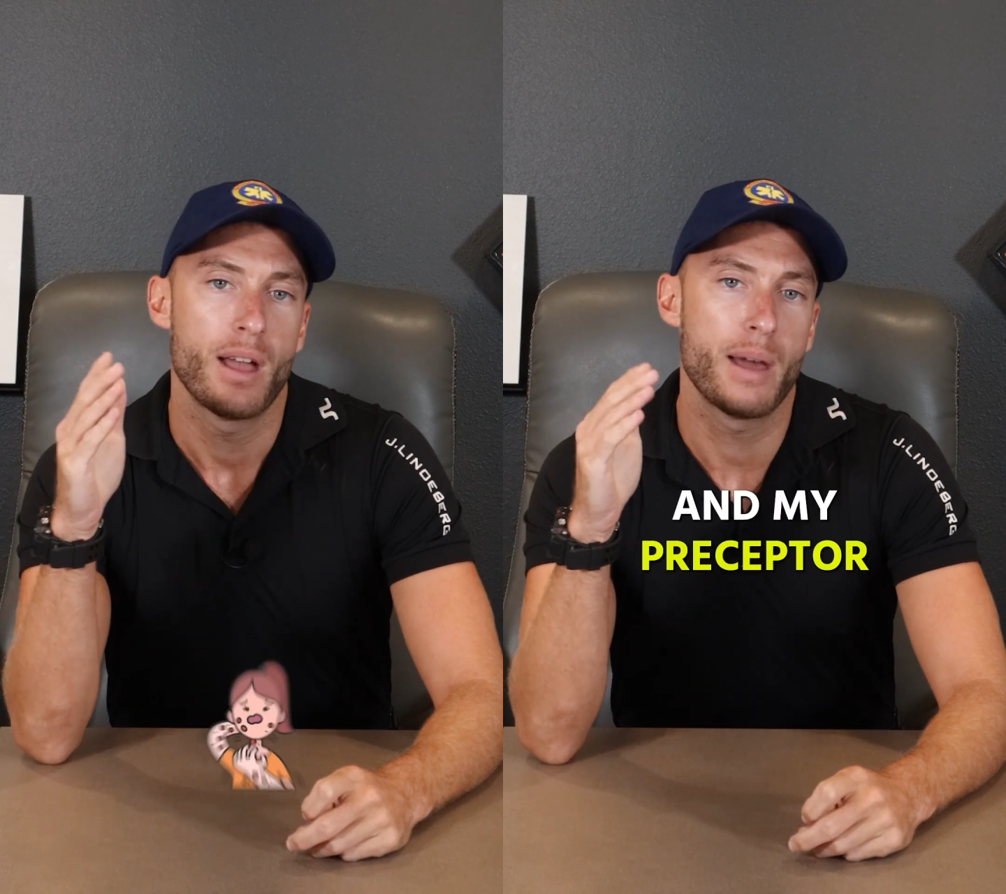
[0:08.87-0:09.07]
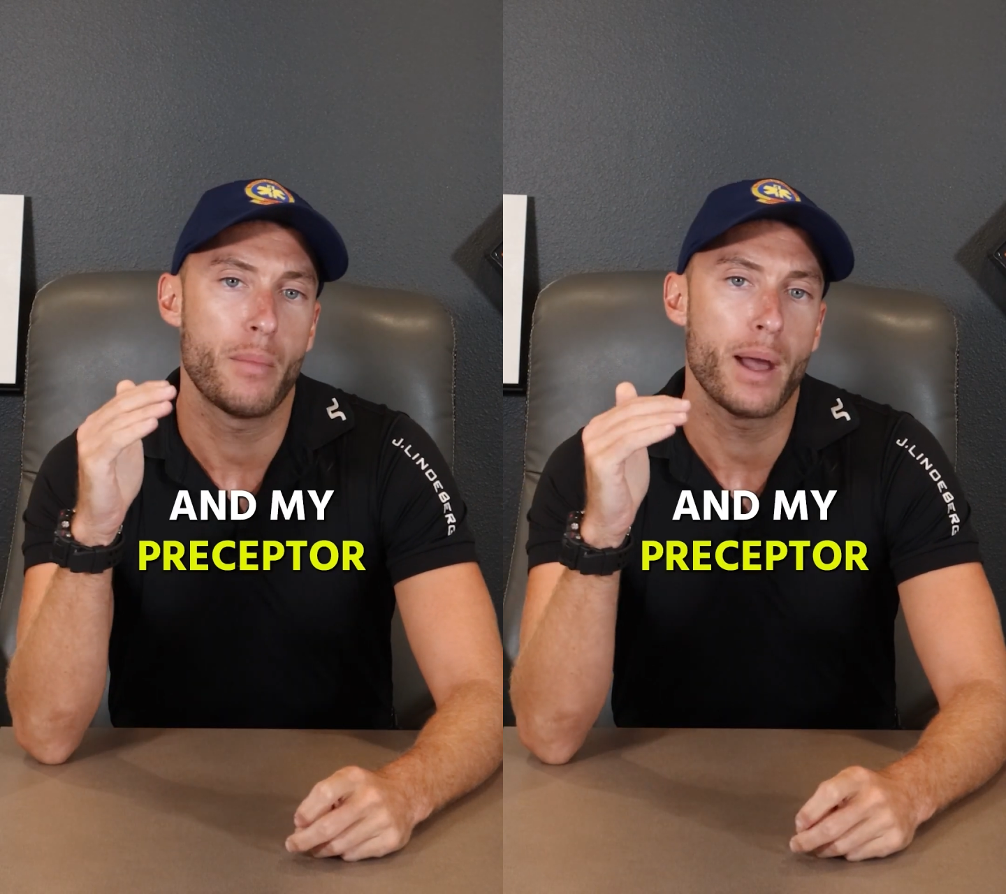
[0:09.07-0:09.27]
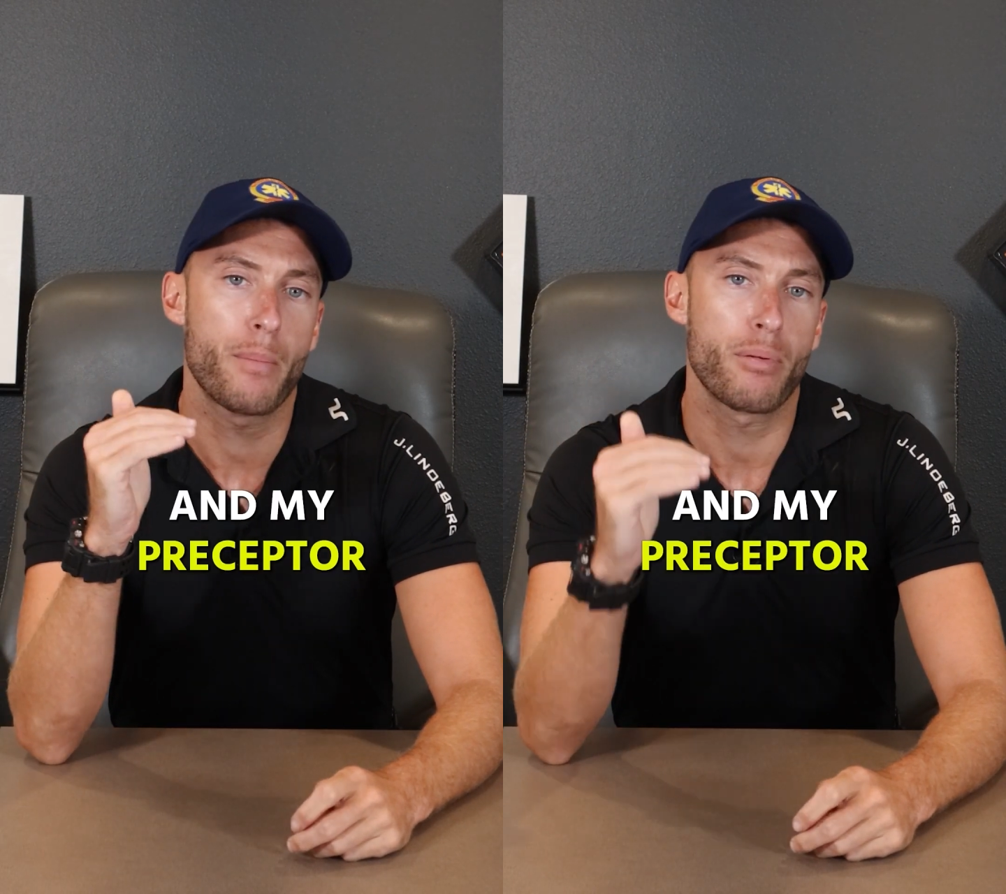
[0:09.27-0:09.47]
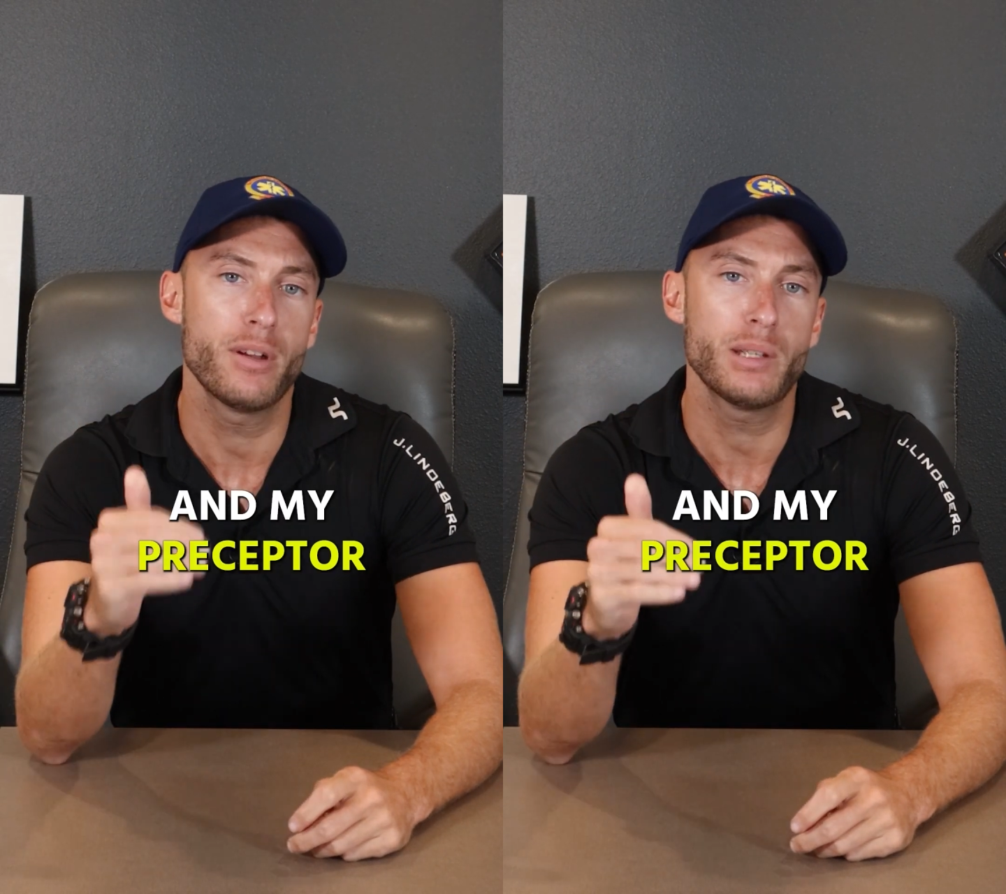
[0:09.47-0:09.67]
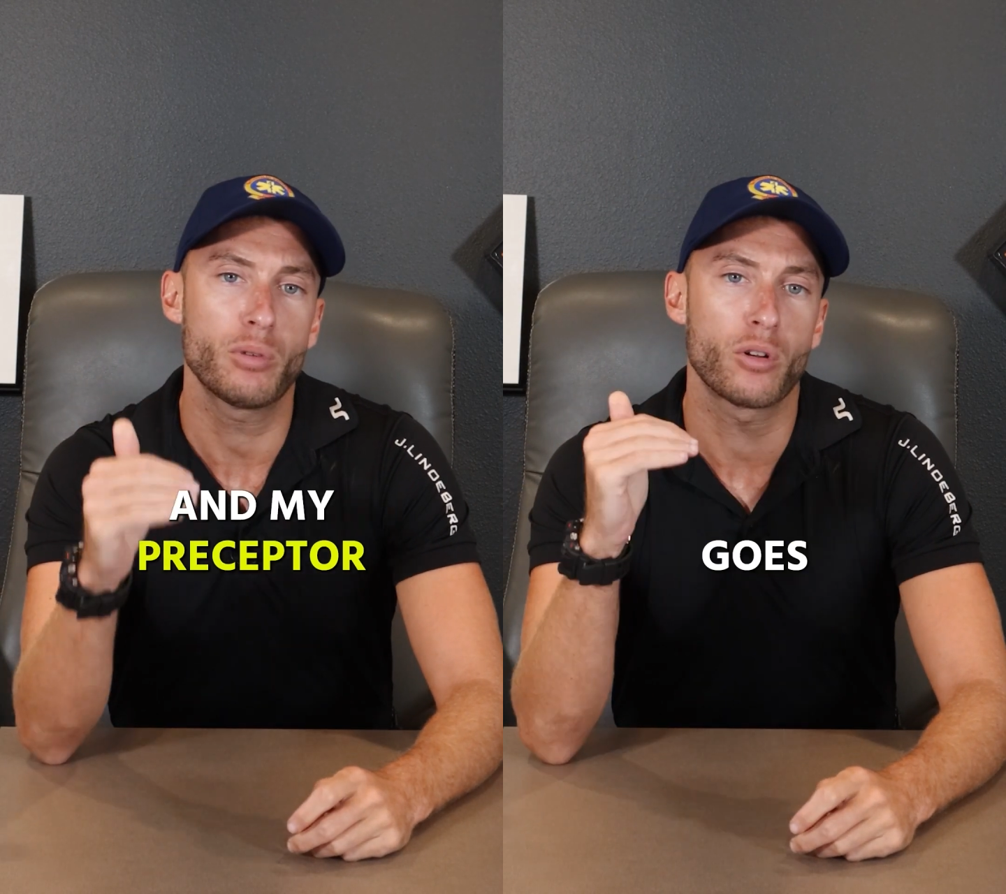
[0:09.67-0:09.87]
And my
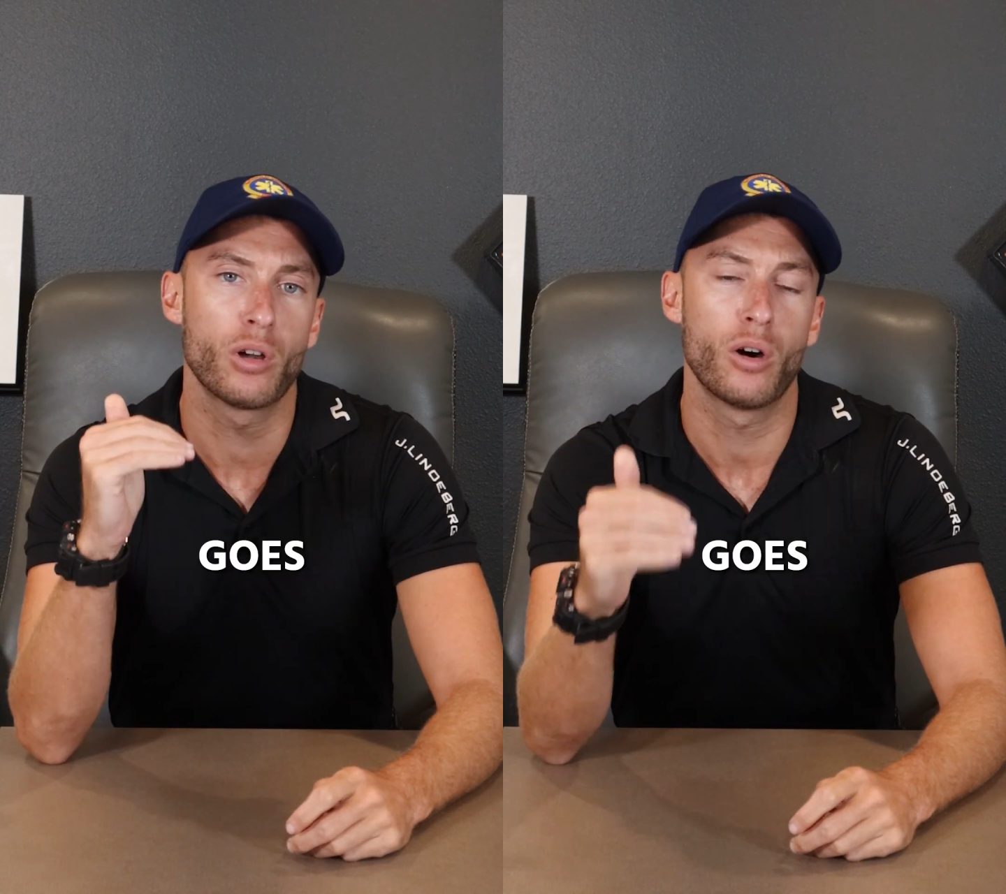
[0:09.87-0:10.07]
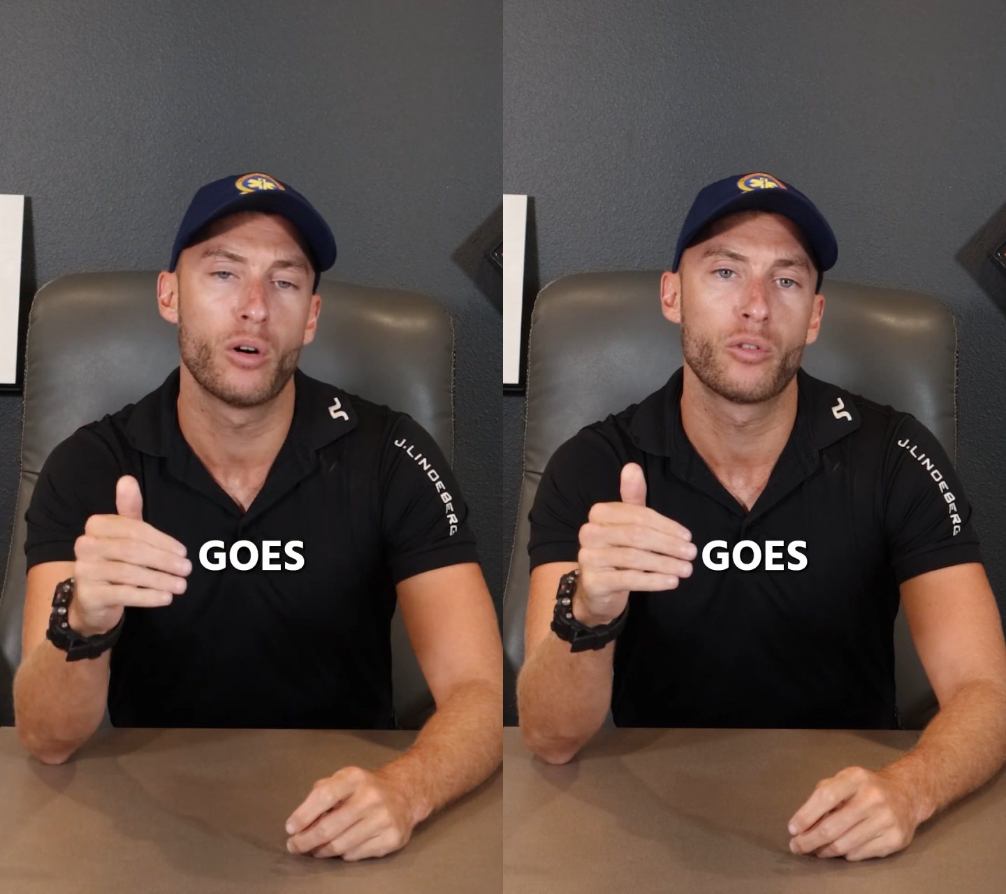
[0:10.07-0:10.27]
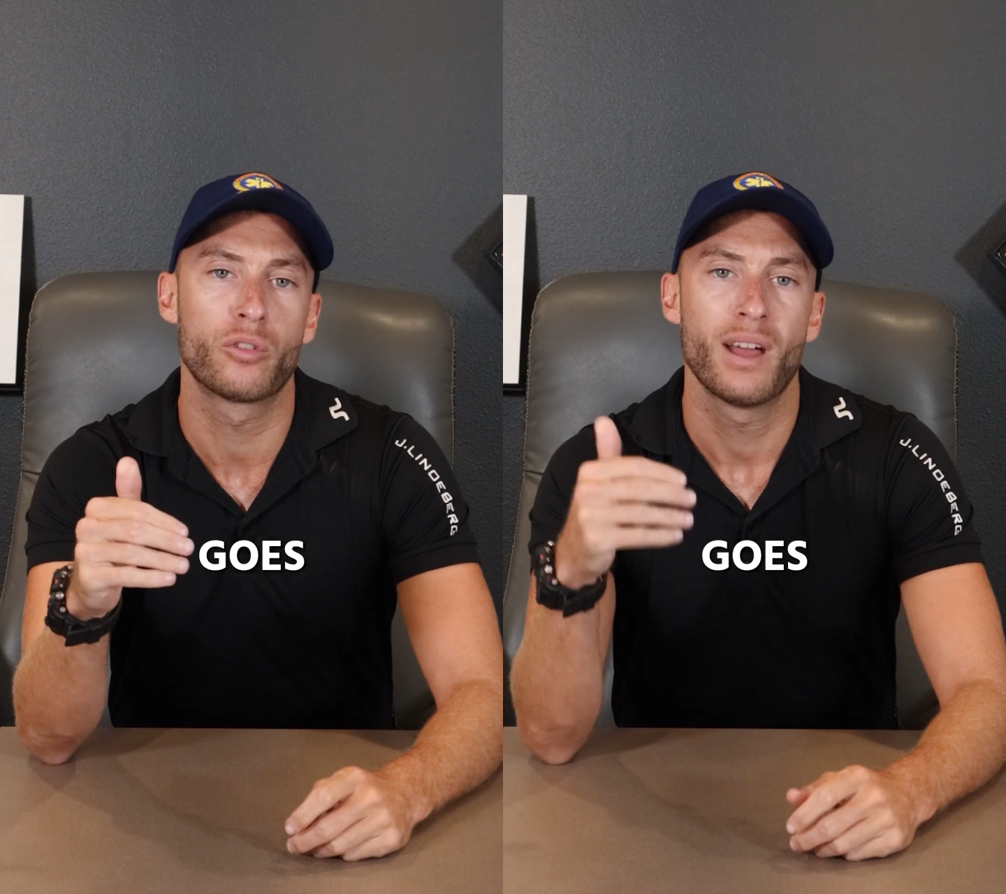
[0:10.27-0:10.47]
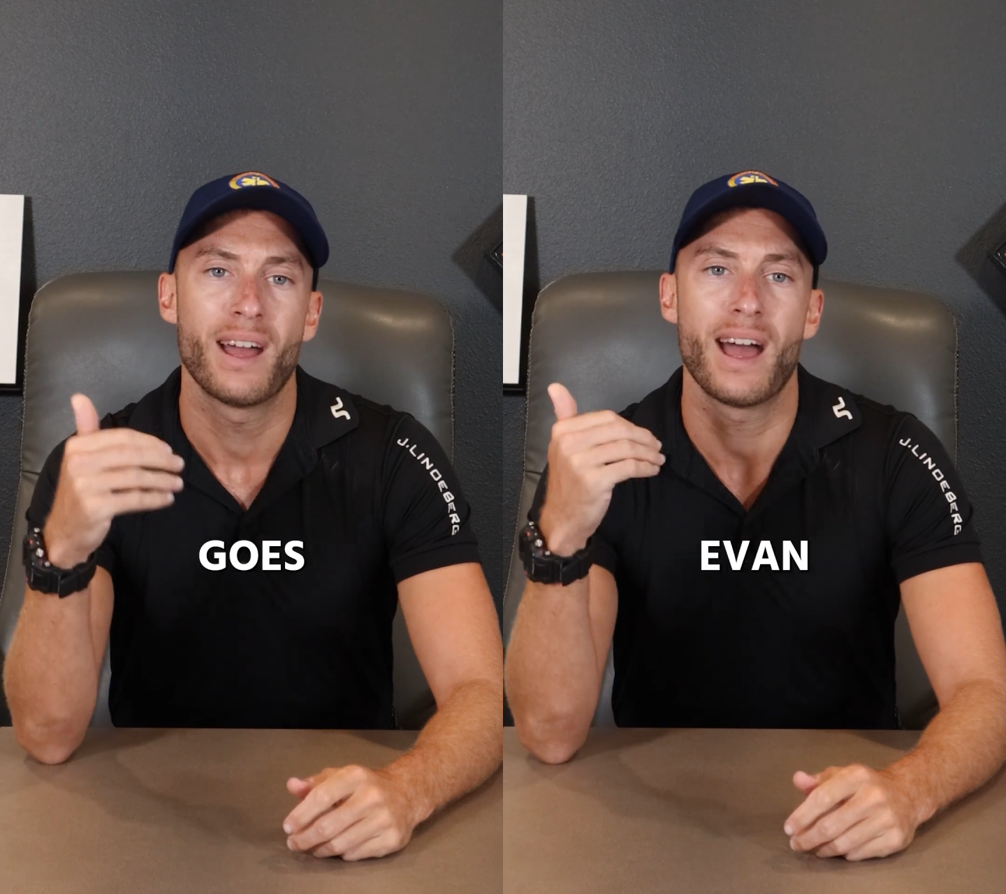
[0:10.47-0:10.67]
preceptor goes,